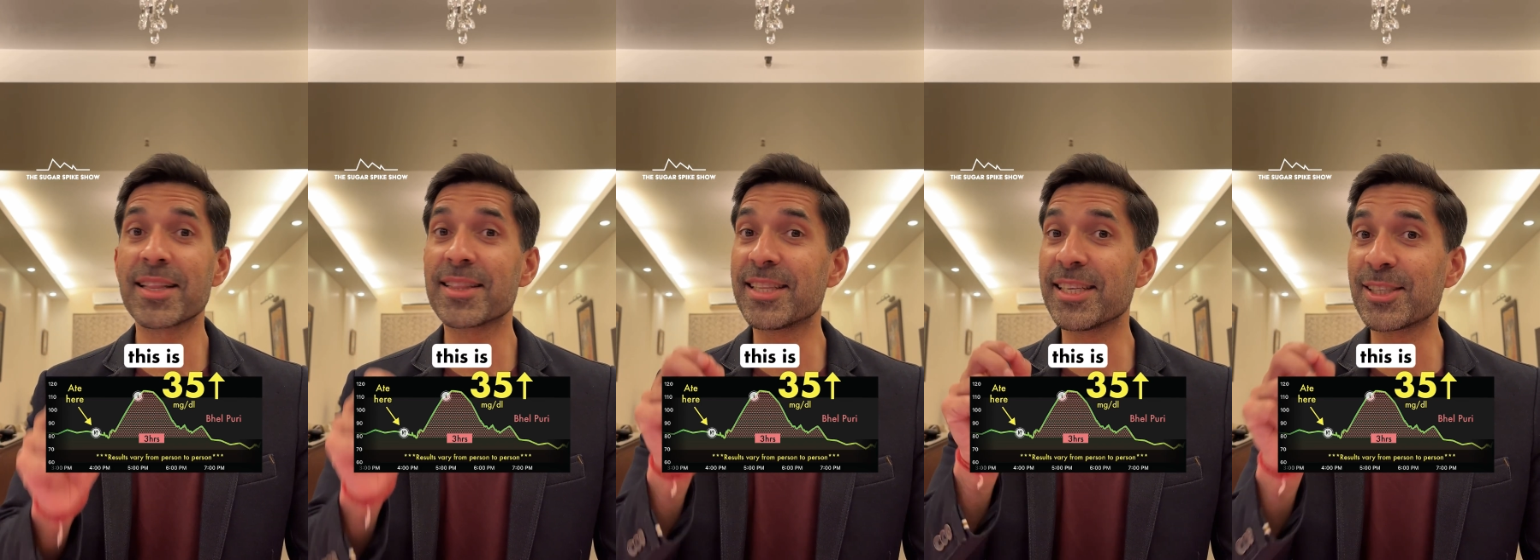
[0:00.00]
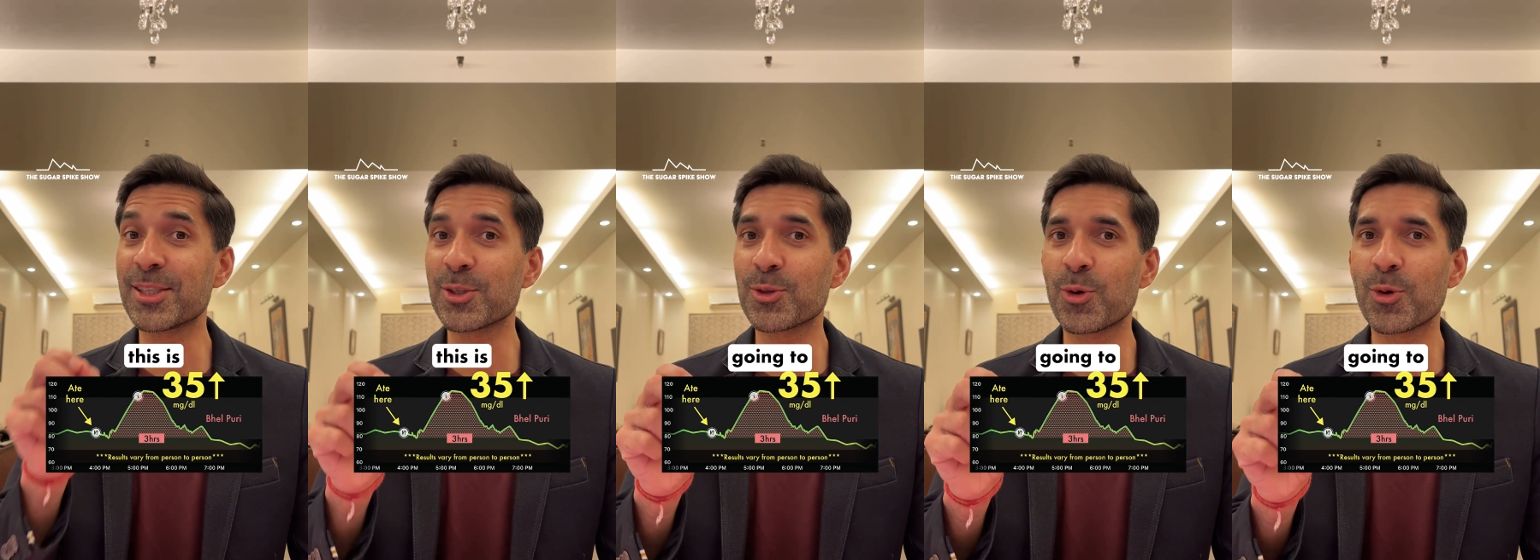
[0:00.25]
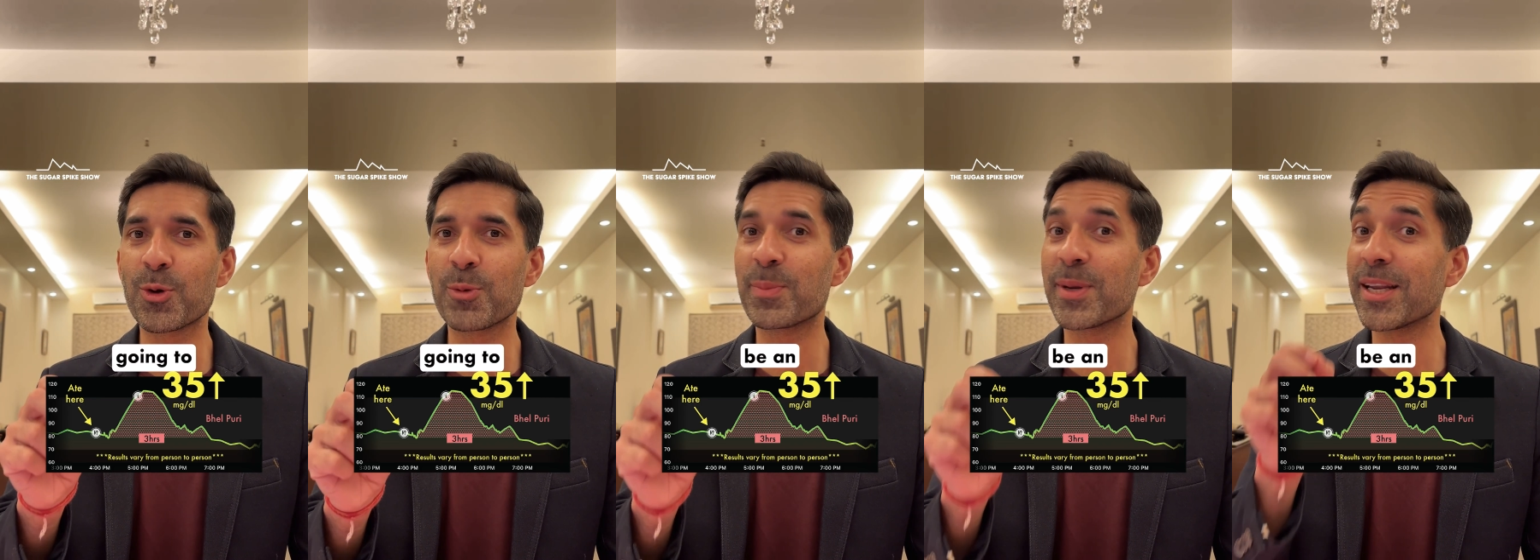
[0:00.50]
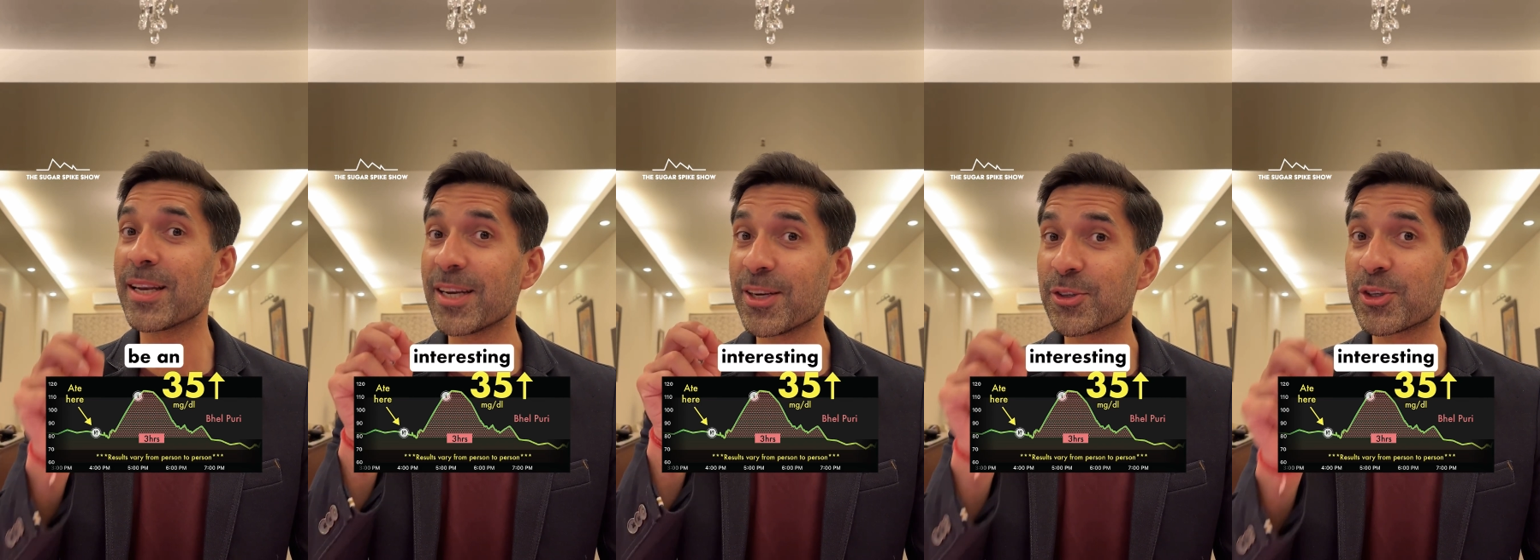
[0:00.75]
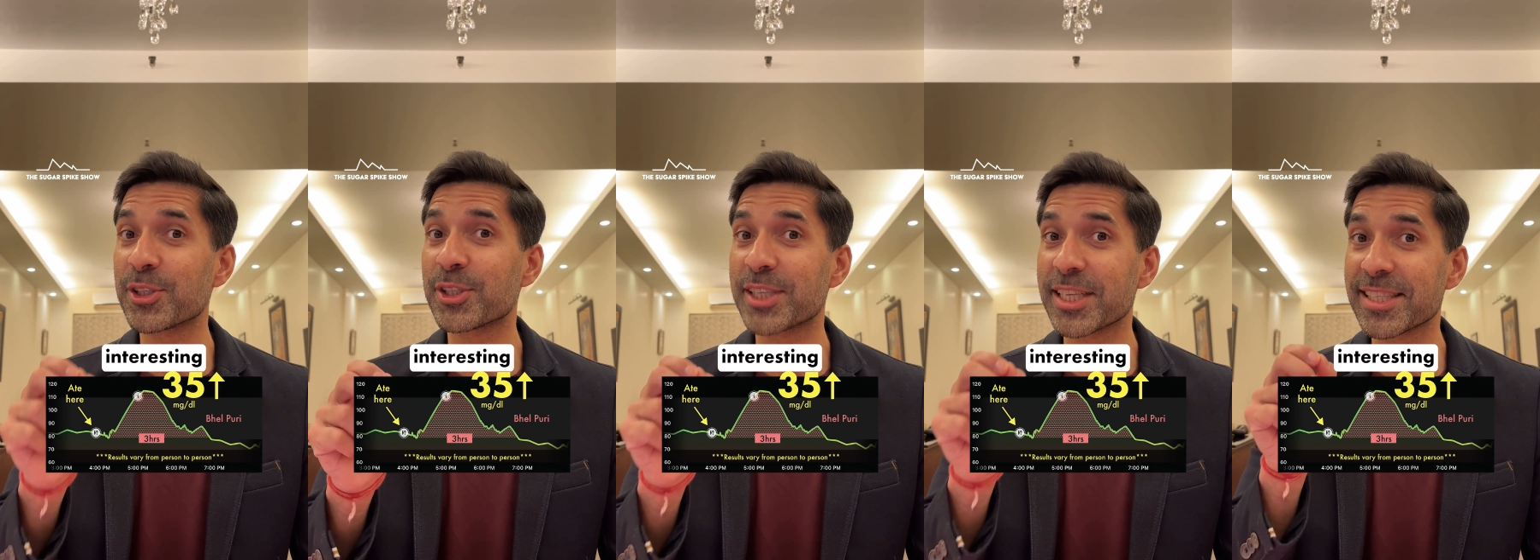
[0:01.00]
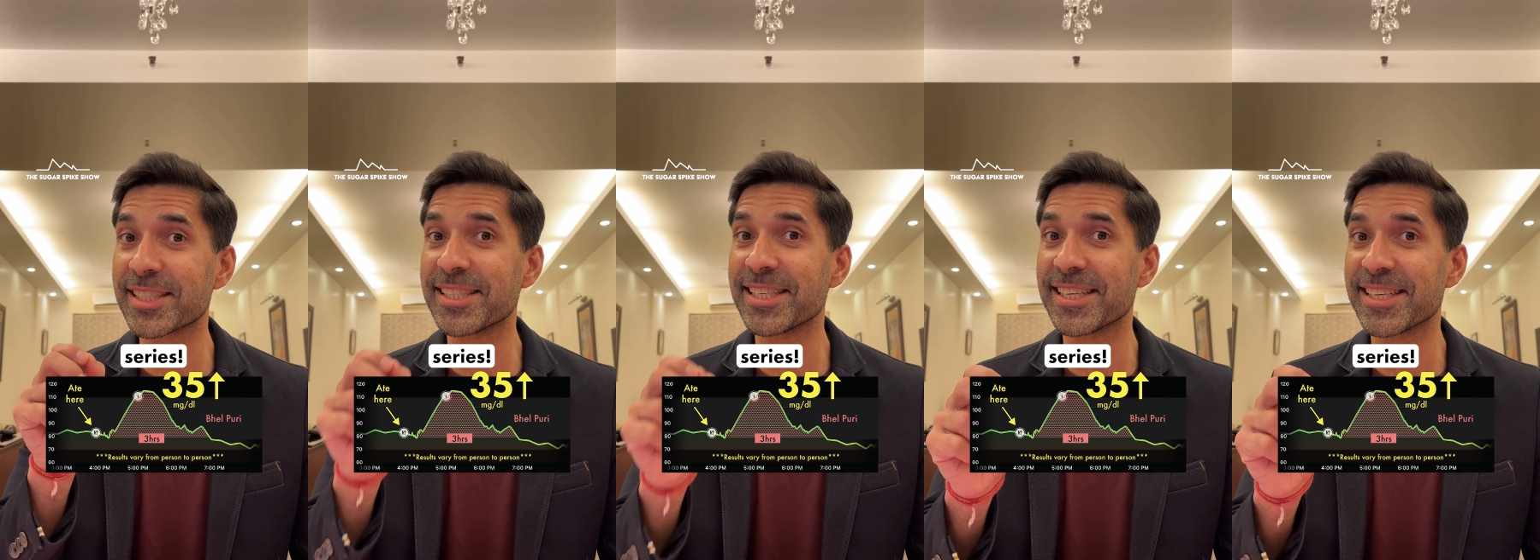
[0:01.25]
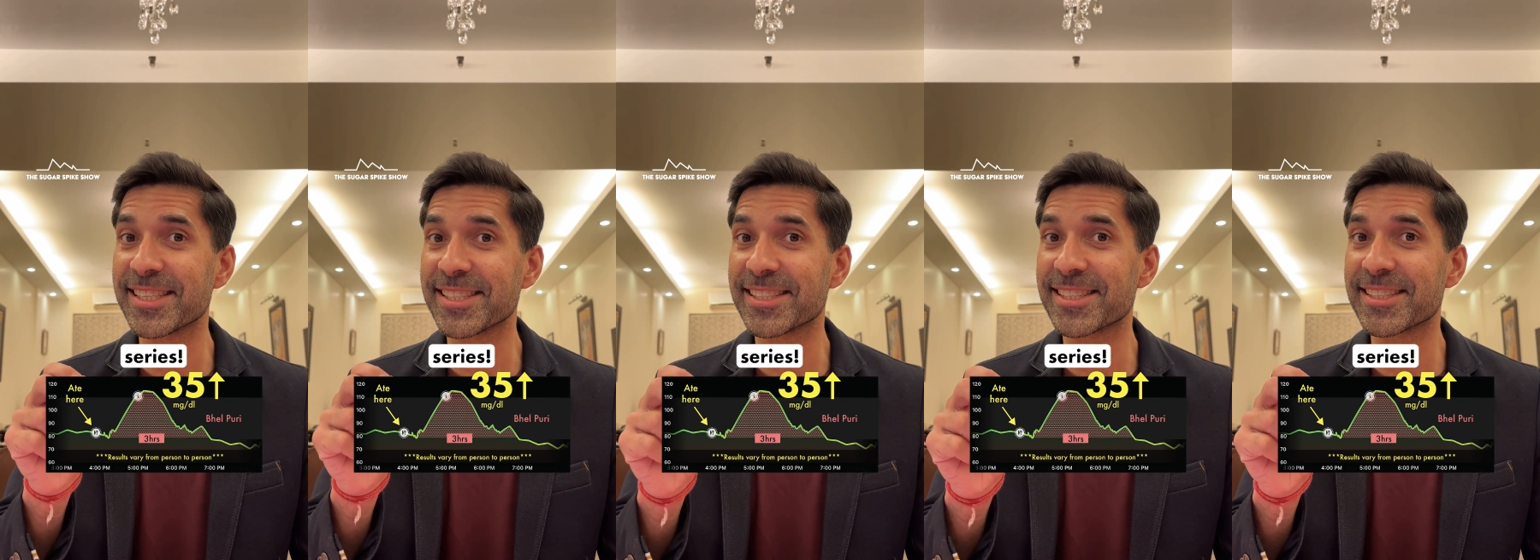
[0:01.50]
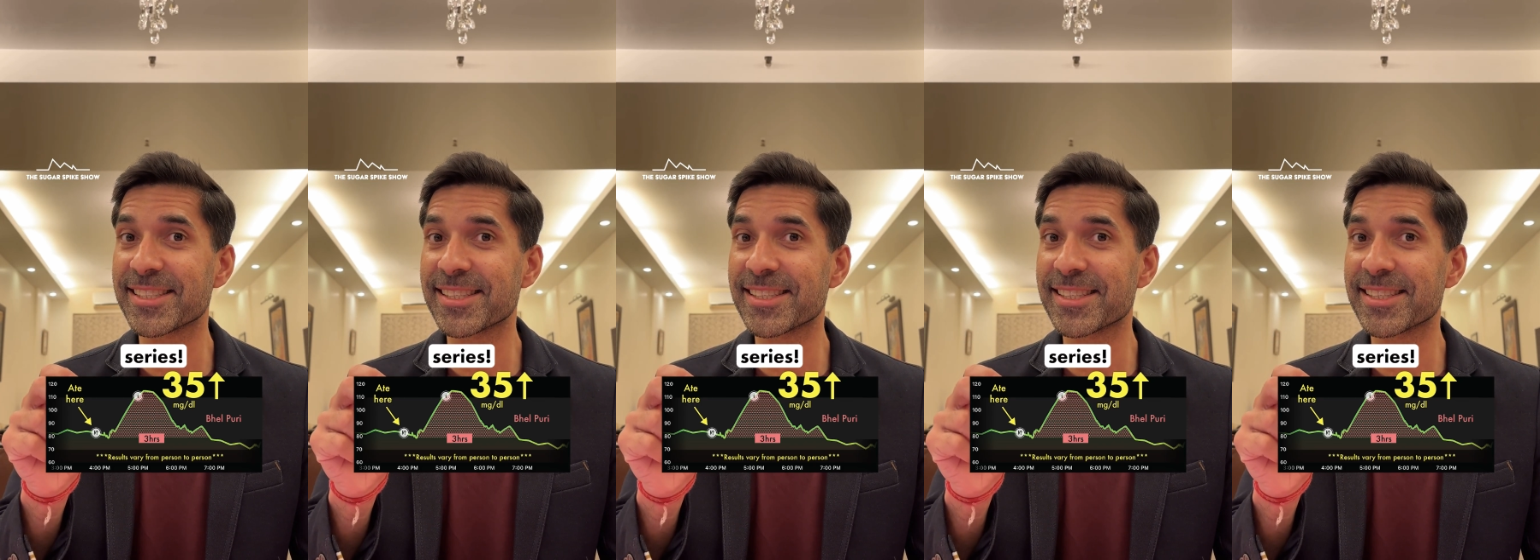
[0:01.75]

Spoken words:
this is going to be an interesting series.